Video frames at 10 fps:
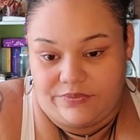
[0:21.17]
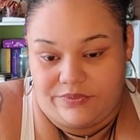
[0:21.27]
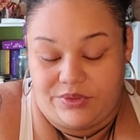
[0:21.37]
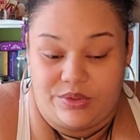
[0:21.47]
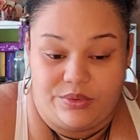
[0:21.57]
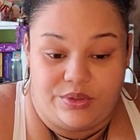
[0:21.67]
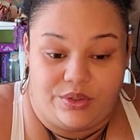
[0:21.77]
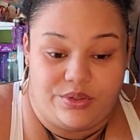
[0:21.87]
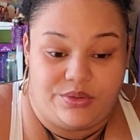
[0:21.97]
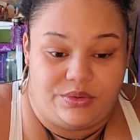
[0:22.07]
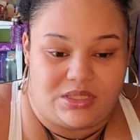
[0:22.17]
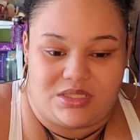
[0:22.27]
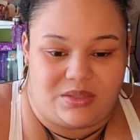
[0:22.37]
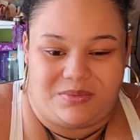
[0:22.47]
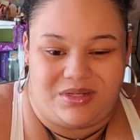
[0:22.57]
Or you're doing this to
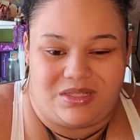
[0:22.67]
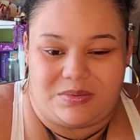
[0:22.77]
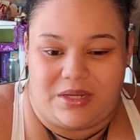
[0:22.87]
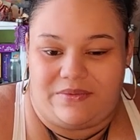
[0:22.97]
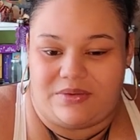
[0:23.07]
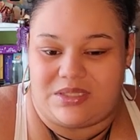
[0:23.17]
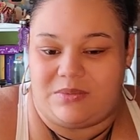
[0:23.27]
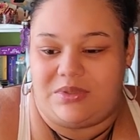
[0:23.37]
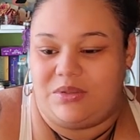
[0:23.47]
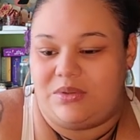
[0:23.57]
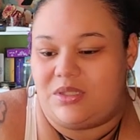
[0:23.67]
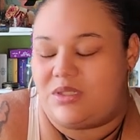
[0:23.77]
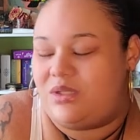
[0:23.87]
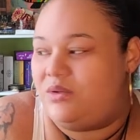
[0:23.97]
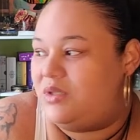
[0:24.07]
someone else, but have you had someone doing this
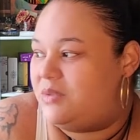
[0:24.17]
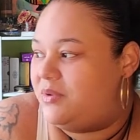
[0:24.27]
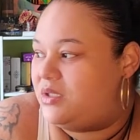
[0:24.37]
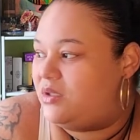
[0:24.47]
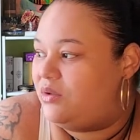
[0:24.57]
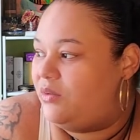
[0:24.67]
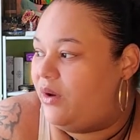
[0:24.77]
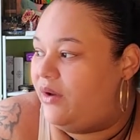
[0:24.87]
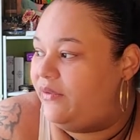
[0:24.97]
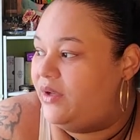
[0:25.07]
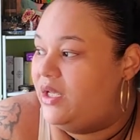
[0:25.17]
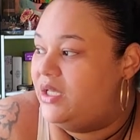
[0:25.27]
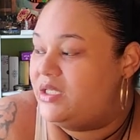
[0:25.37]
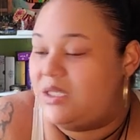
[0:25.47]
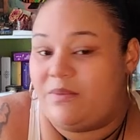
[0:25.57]
to you, this pissing you off?
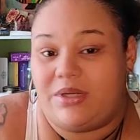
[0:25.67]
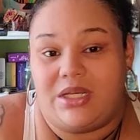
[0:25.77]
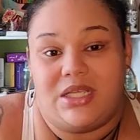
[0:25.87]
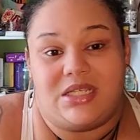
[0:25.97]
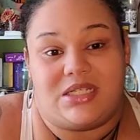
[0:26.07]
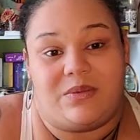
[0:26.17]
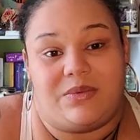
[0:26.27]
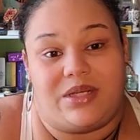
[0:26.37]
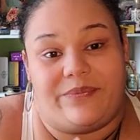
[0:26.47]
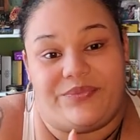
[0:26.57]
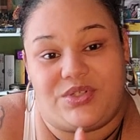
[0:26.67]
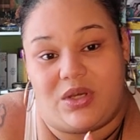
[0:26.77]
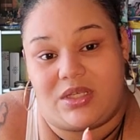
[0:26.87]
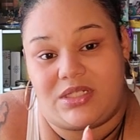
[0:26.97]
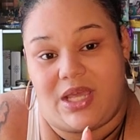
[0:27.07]
Someone
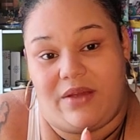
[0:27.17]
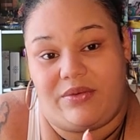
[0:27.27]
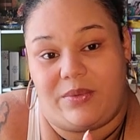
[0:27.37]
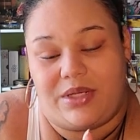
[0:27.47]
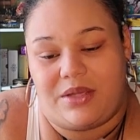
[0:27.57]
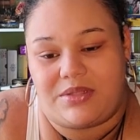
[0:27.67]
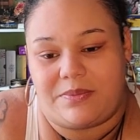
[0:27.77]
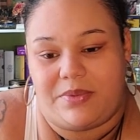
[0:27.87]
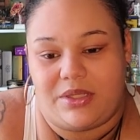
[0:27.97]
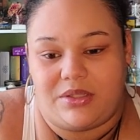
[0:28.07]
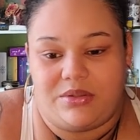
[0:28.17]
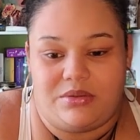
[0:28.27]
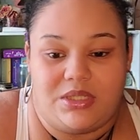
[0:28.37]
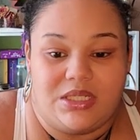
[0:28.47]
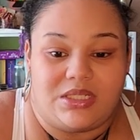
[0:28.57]
talking to everyone else but you.
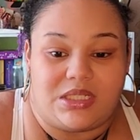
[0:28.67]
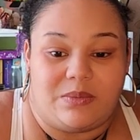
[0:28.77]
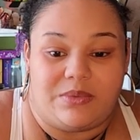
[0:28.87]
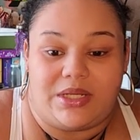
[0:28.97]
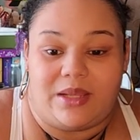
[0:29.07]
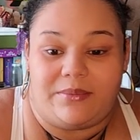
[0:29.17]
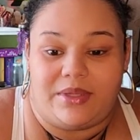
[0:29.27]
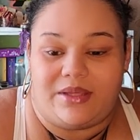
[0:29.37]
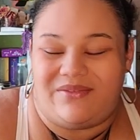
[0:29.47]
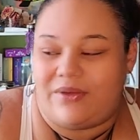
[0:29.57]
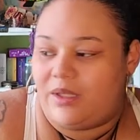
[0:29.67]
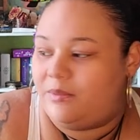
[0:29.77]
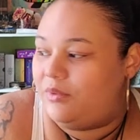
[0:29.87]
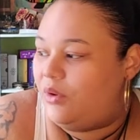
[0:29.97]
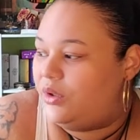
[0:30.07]
Someone not being
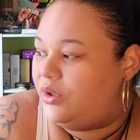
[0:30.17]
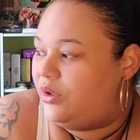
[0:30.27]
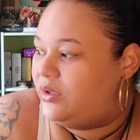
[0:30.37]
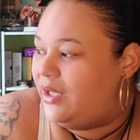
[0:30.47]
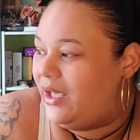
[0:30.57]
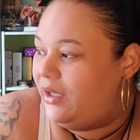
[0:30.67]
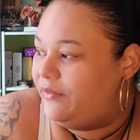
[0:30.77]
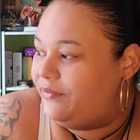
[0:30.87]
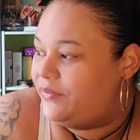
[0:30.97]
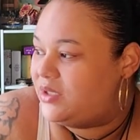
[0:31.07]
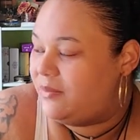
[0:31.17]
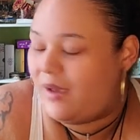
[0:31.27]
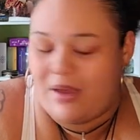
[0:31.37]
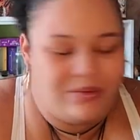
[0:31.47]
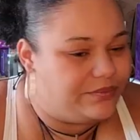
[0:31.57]
available on your day
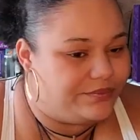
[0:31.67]
somehow.